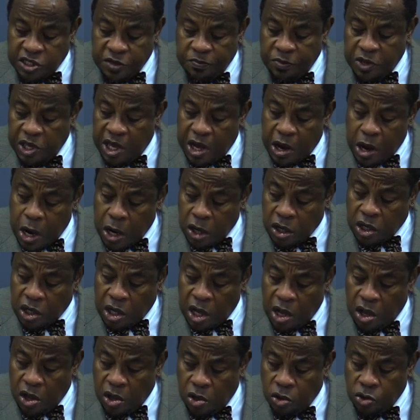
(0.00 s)
to be our
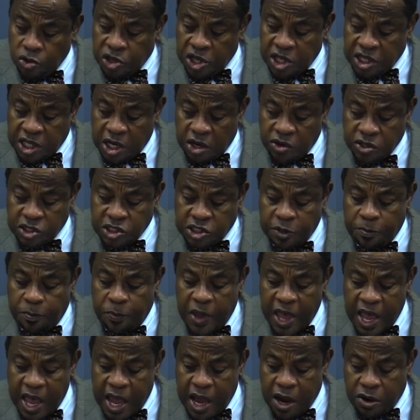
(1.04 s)
goal that there is a
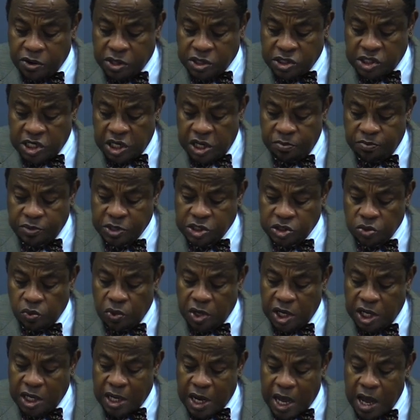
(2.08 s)
parity
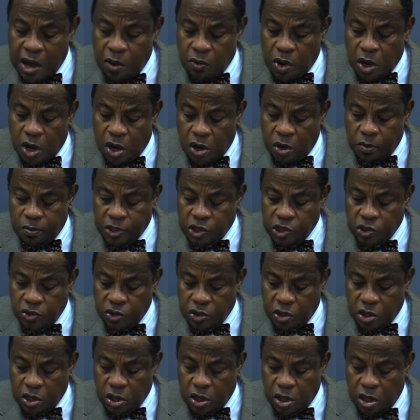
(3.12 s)
between our
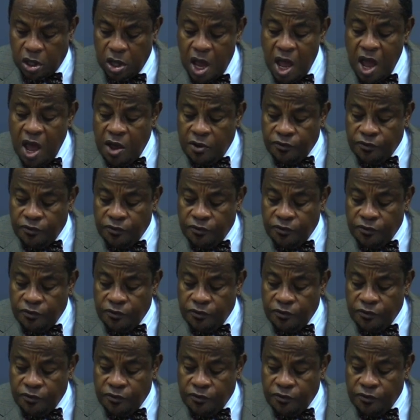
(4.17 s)
hermeneutical